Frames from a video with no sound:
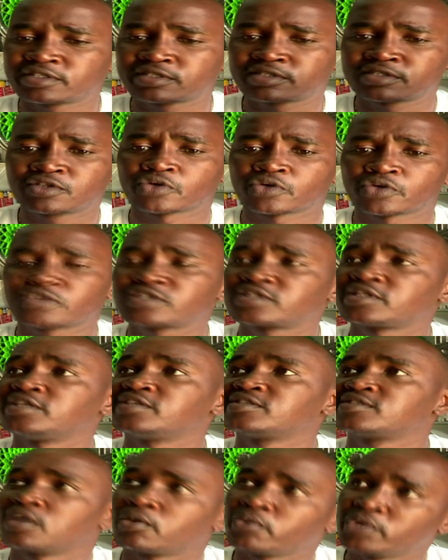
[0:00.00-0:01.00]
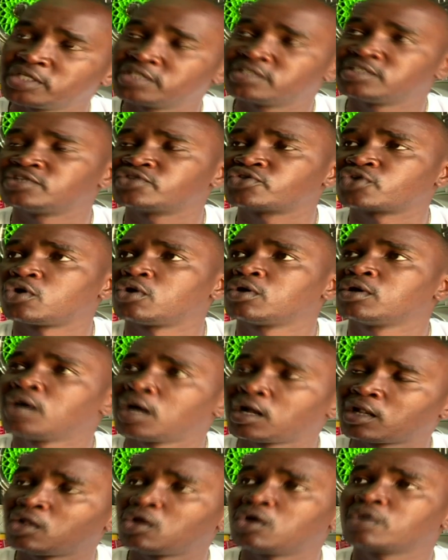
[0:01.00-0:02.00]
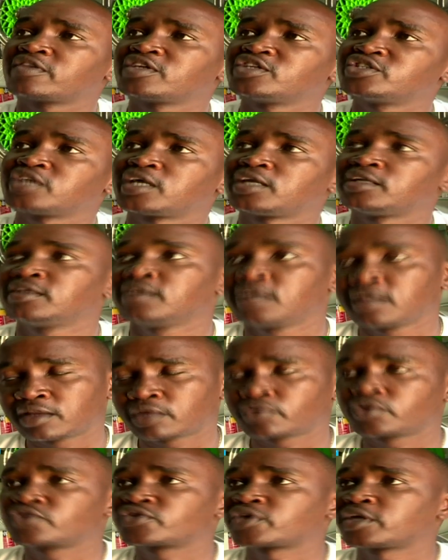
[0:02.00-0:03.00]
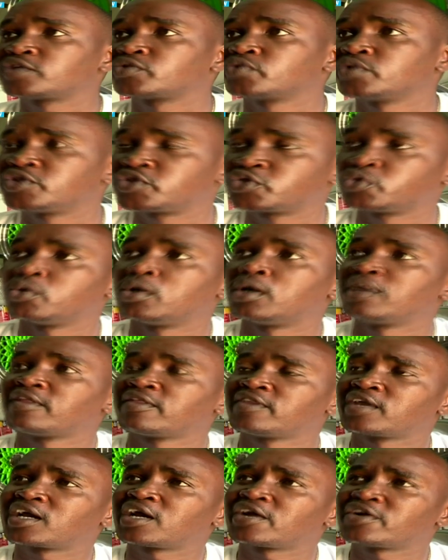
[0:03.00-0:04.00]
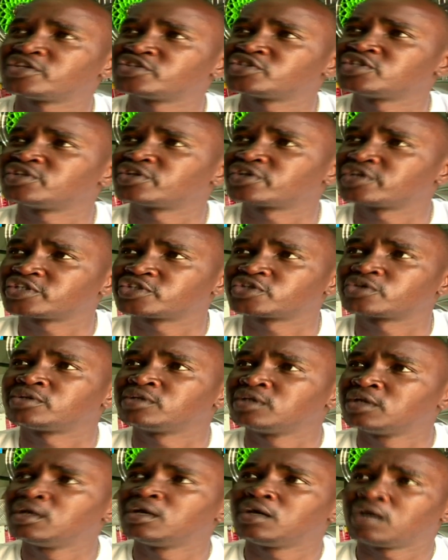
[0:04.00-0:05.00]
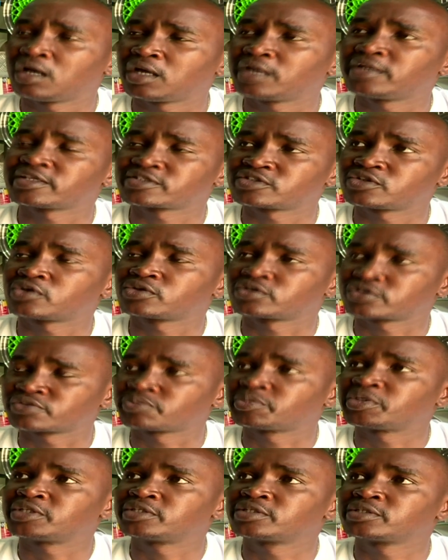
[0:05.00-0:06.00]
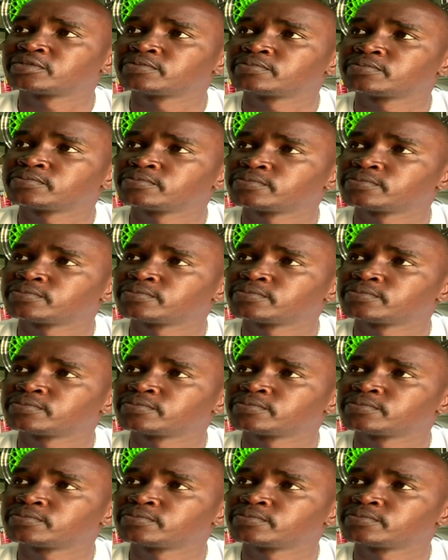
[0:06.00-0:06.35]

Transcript: it's those things that we did wrong along the journey that we're trying to ensure that the current generation uh, does not repeat.